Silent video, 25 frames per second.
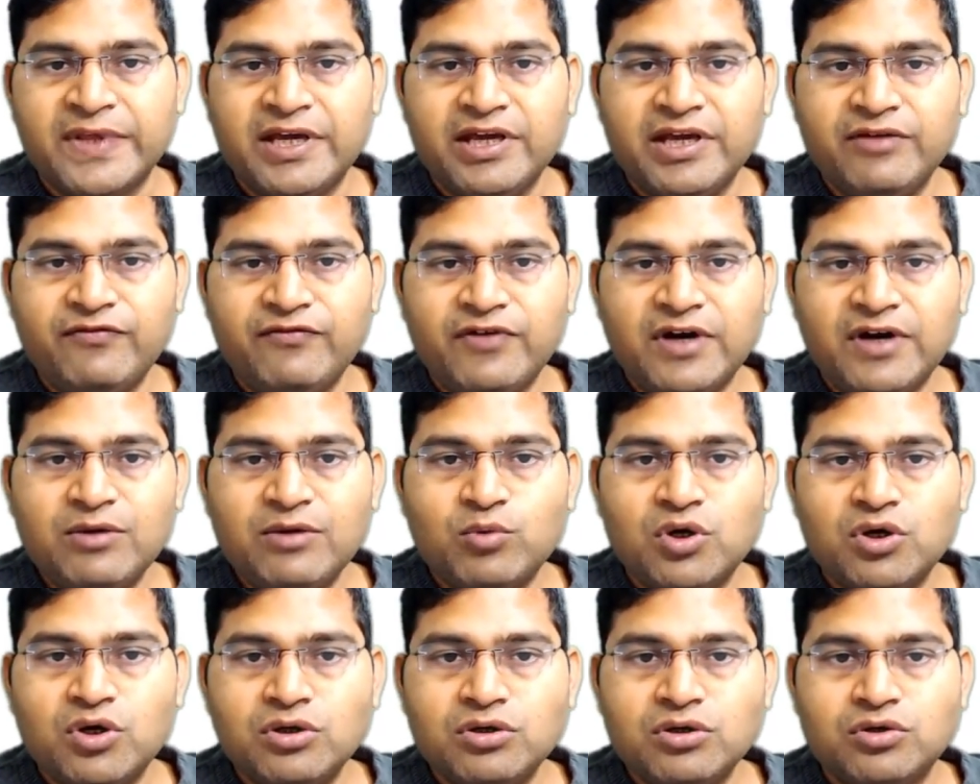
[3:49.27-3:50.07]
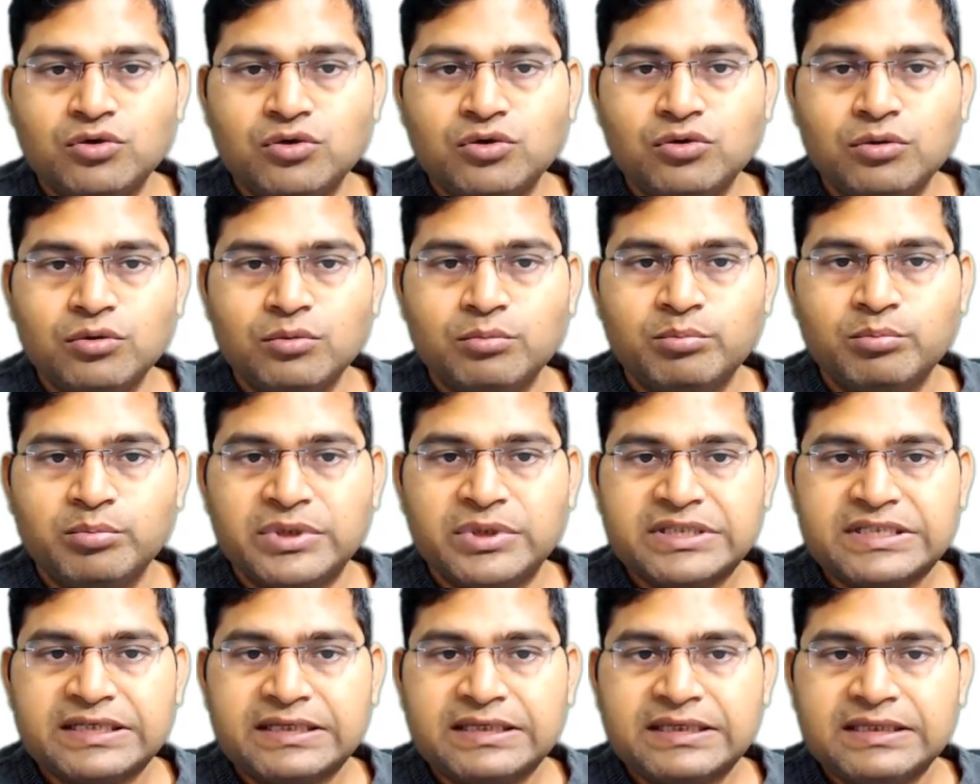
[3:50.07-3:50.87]
If I want to
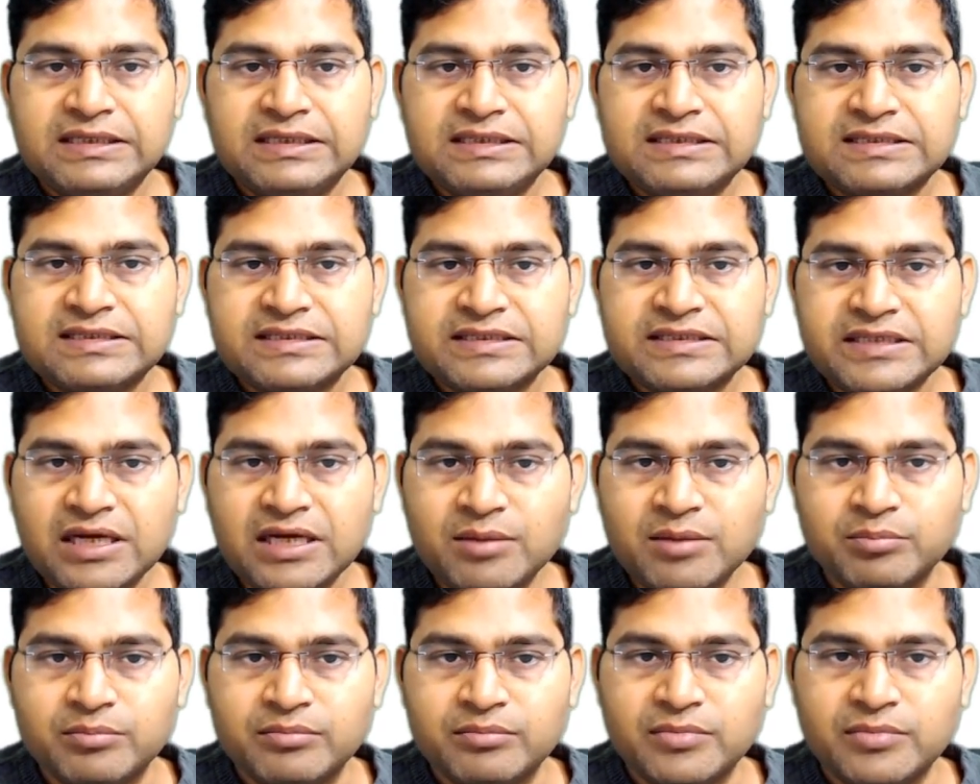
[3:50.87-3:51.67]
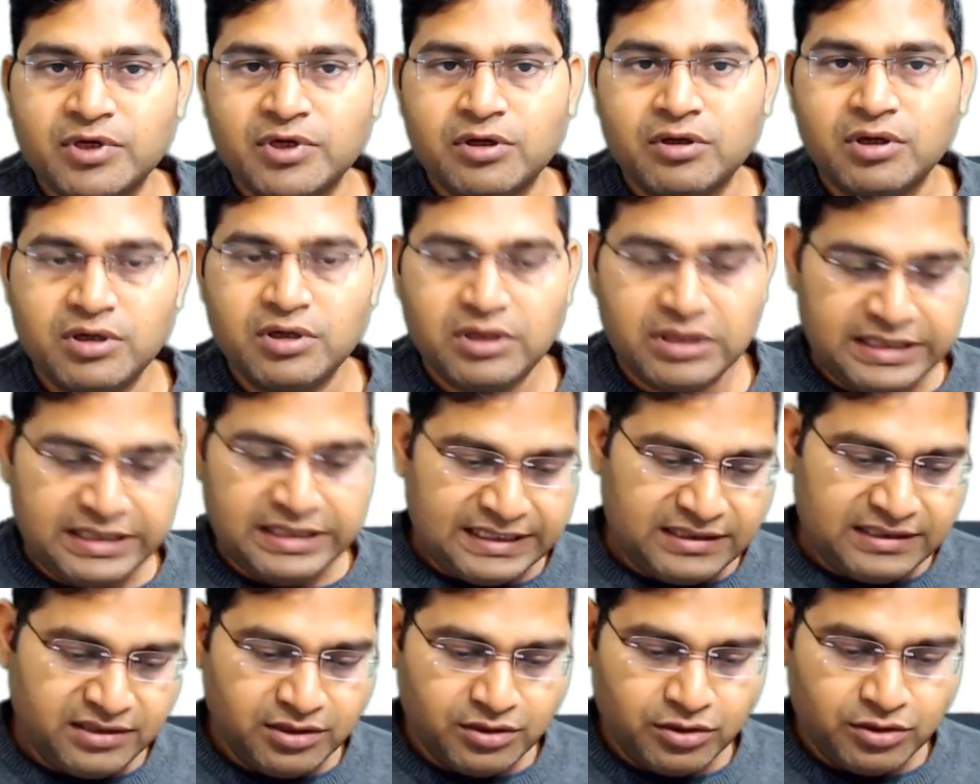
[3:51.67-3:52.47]
basically sum or
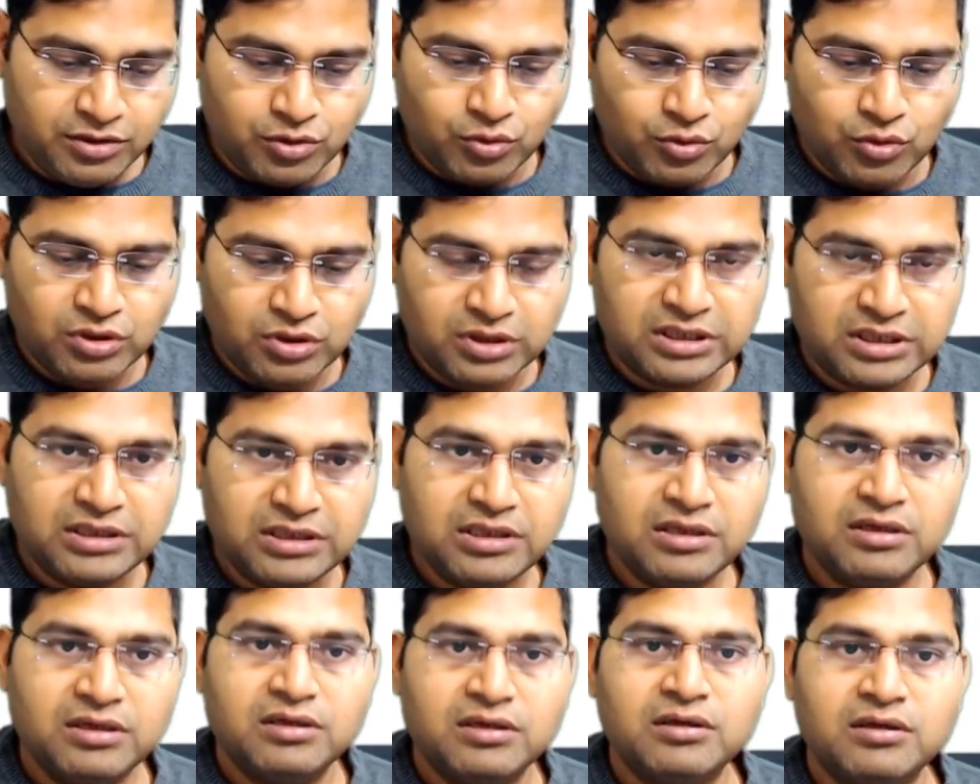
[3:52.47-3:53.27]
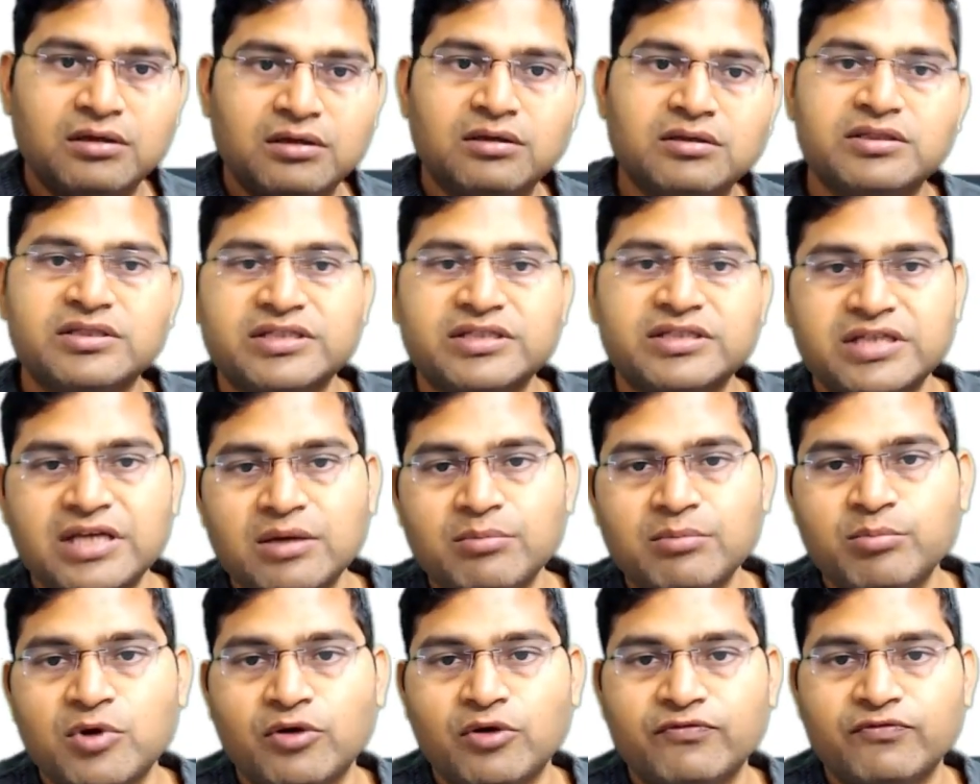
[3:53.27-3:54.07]
get the total
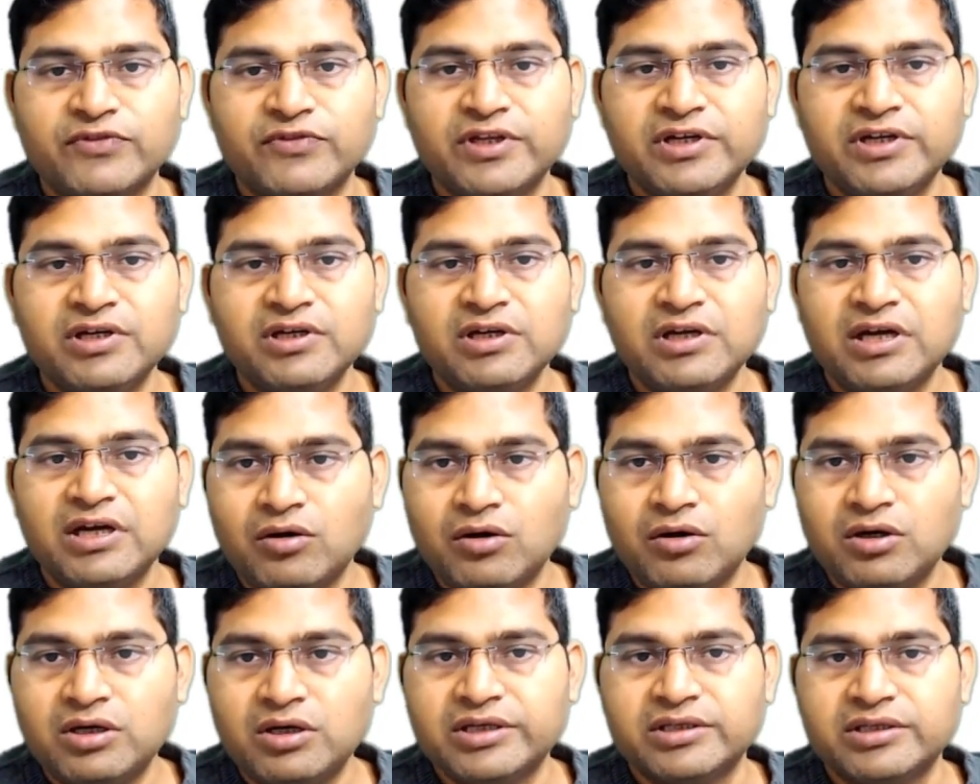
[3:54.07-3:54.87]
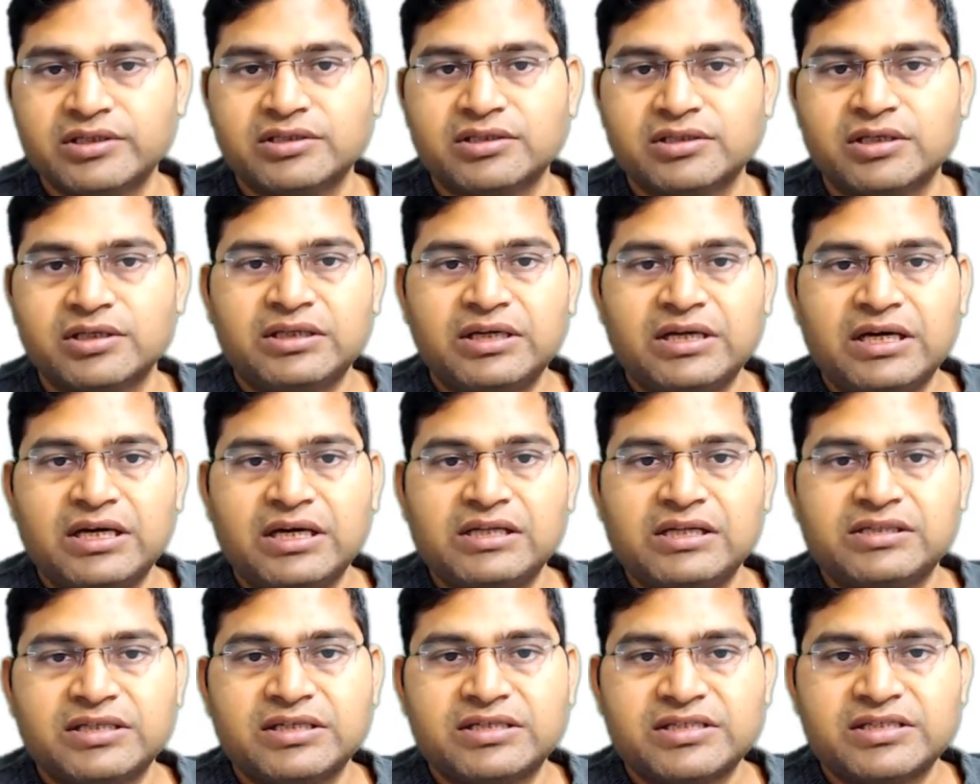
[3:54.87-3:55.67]
sum of the orders then
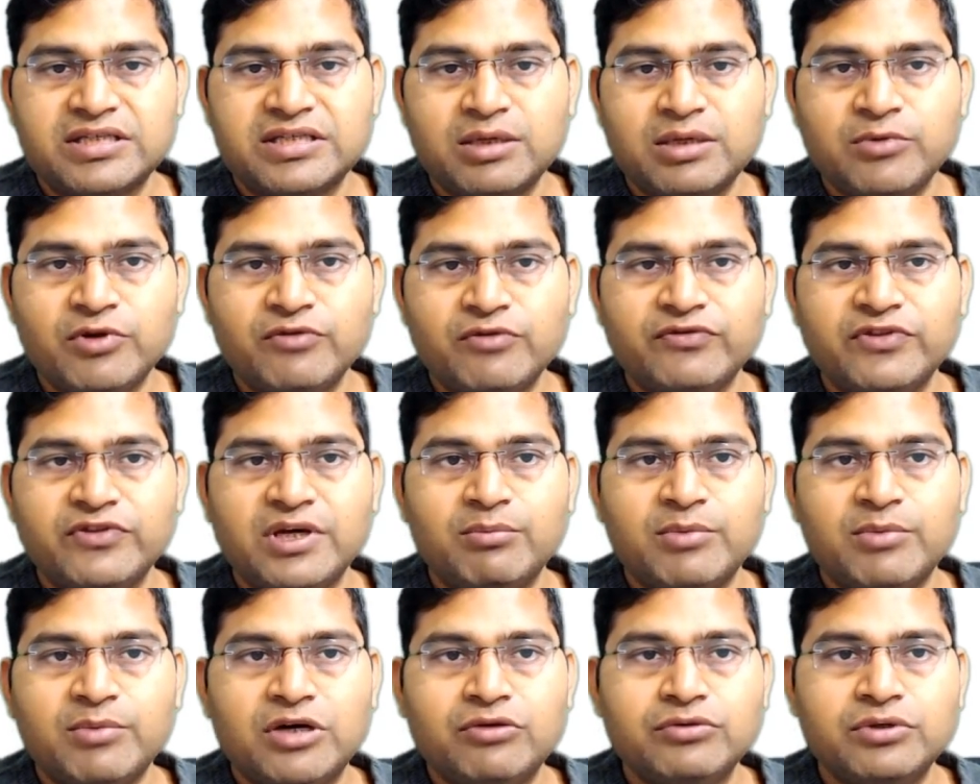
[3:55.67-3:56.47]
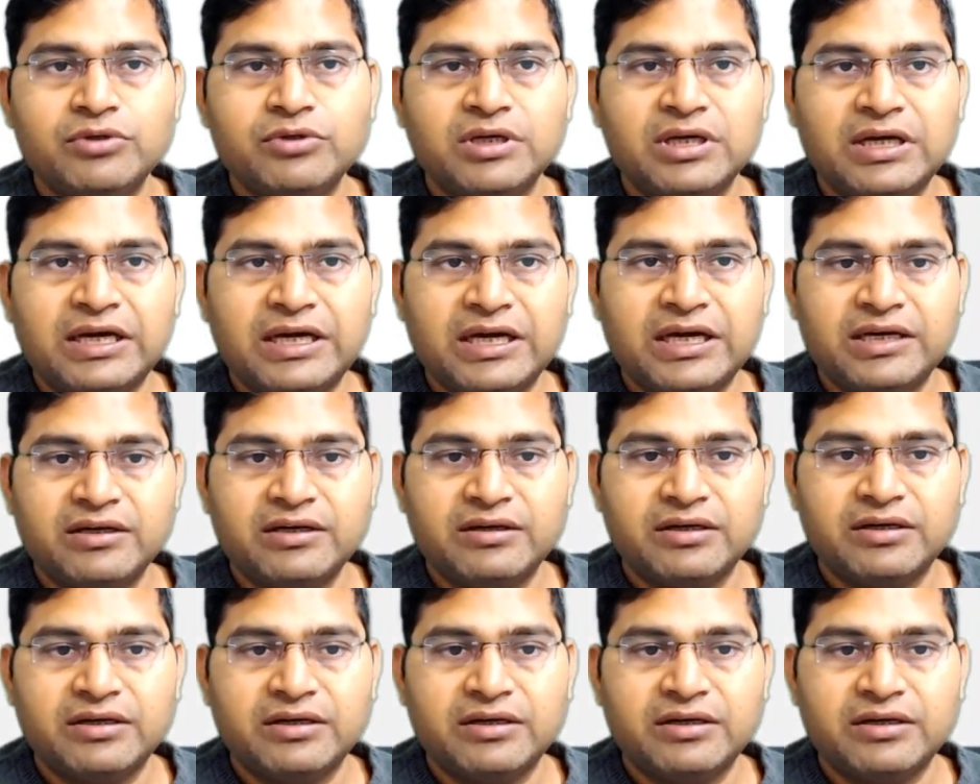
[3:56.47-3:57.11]
i'll say sum of the amount and